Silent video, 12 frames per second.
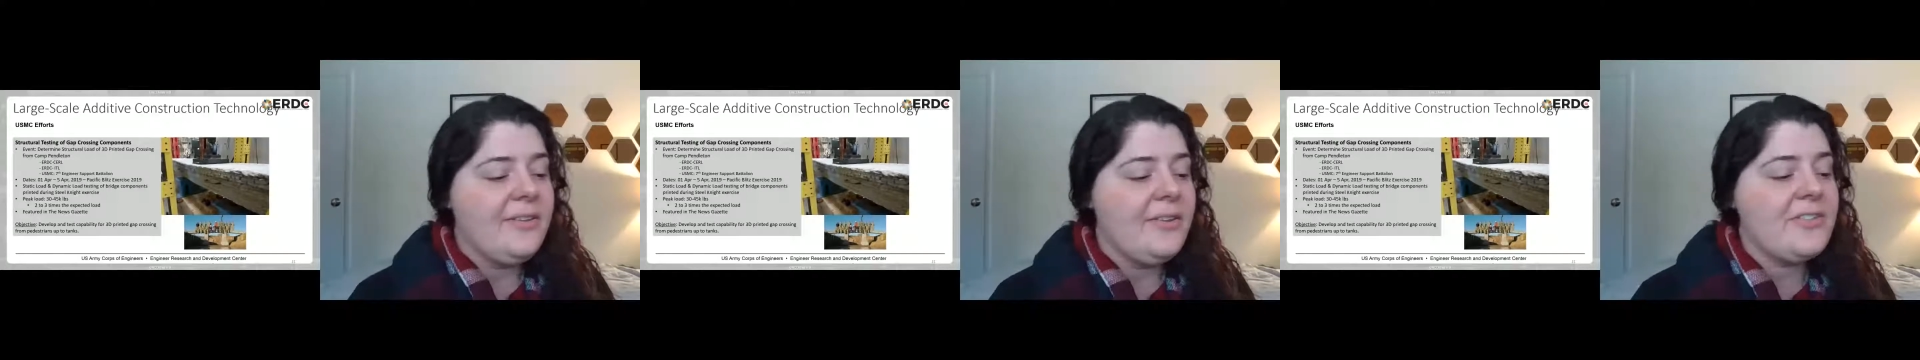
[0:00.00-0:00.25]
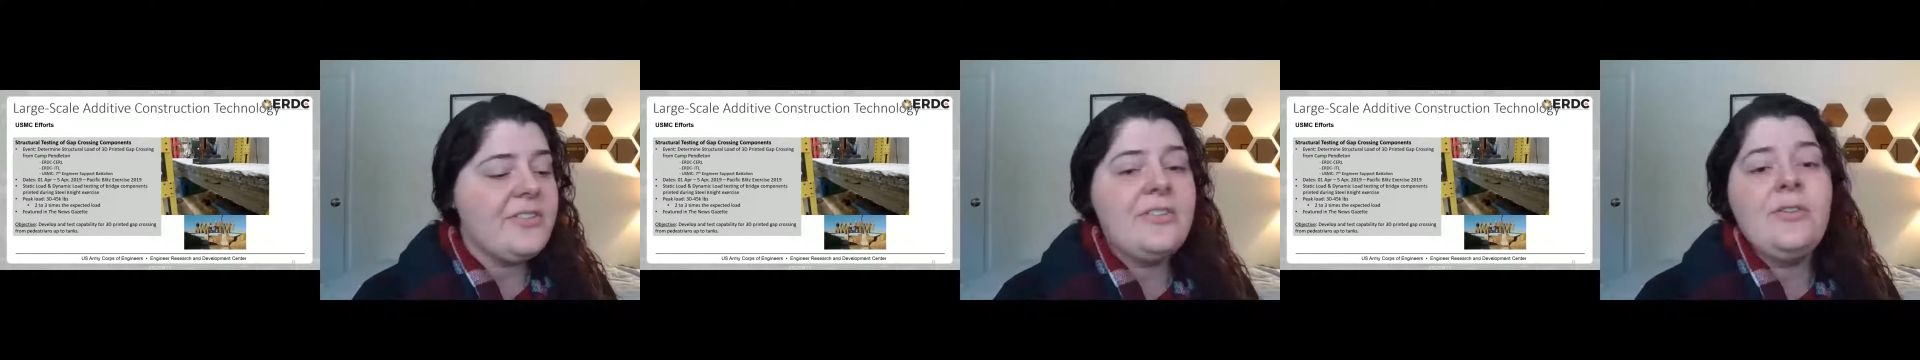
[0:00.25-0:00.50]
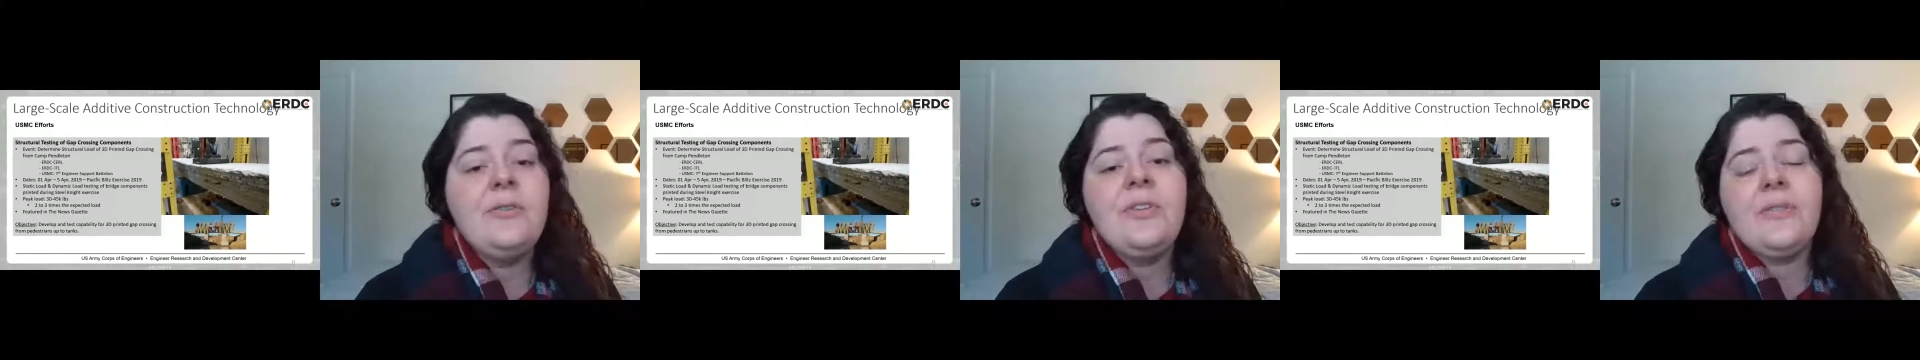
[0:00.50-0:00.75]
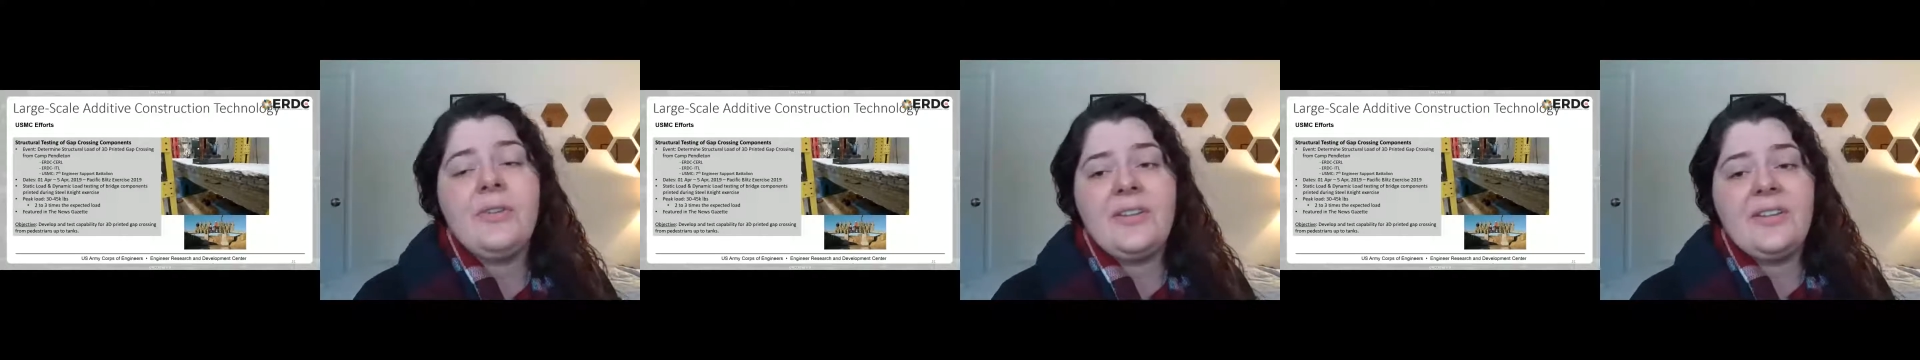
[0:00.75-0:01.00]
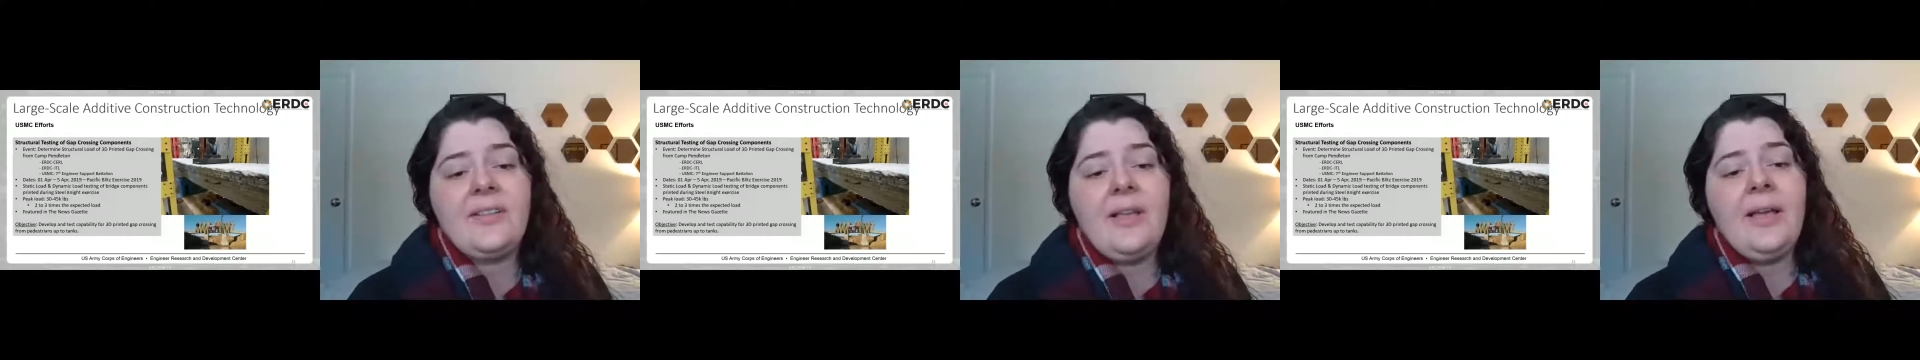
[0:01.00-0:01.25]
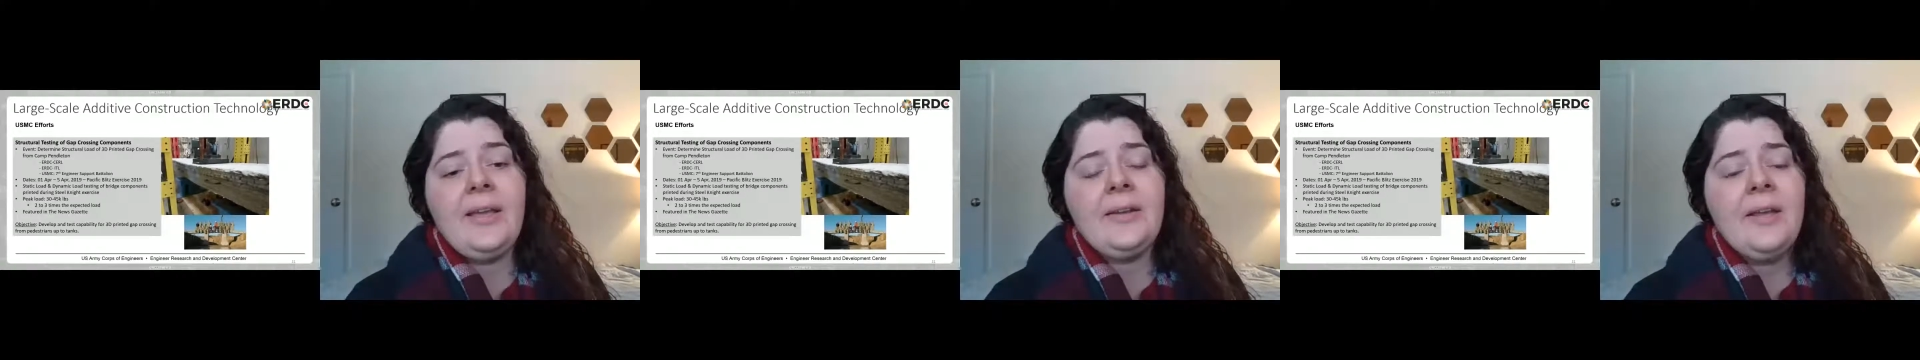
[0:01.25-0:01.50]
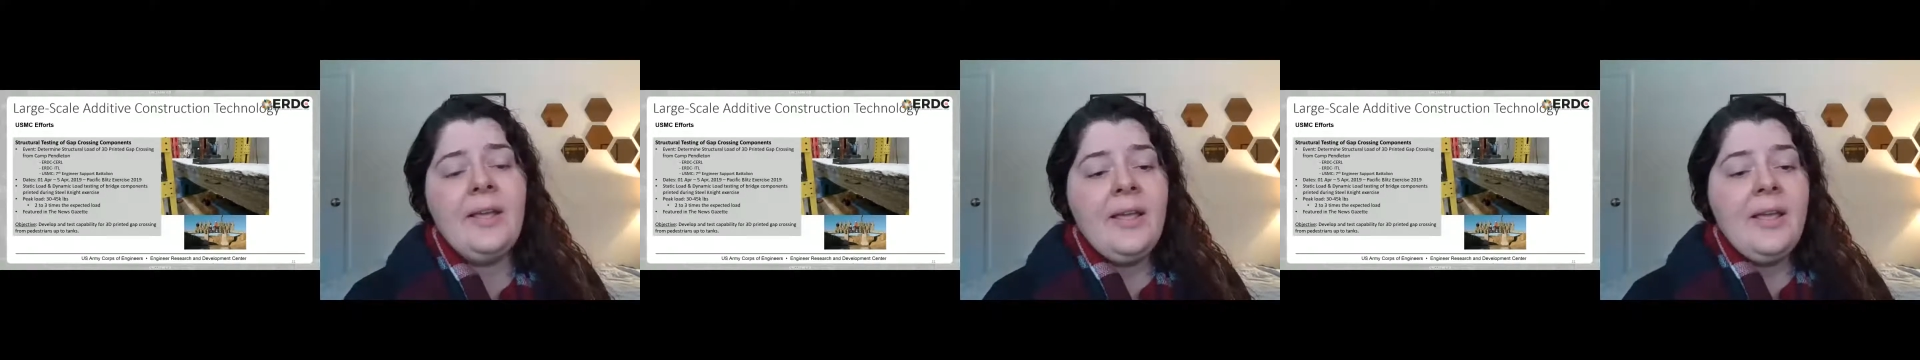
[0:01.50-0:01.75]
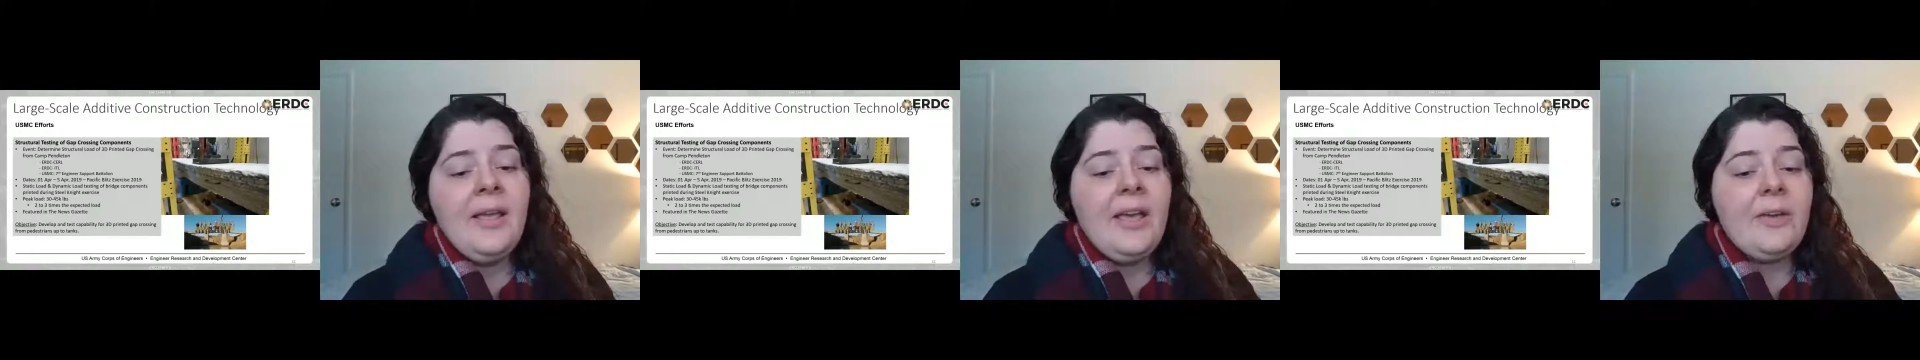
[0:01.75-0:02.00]
There's a new different design.
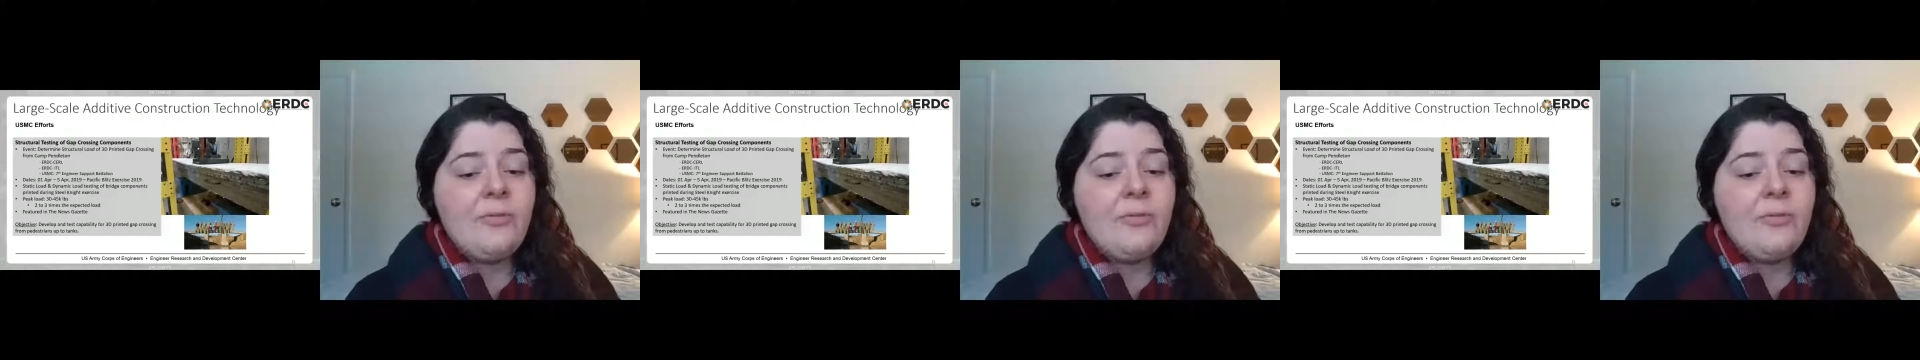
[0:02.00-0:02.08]
And